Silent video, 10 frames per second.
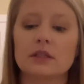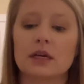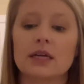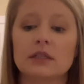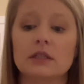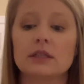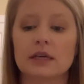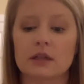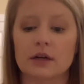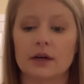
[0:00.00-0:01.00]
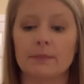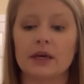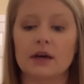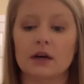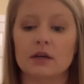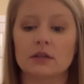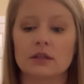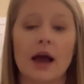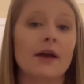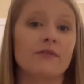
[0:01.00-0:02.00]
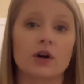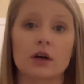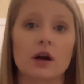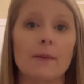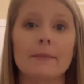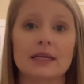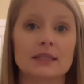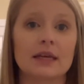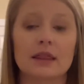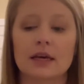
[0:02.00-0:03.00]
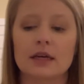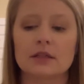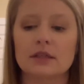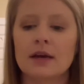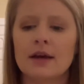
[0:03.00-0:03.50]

concealer because I've heard amazing things.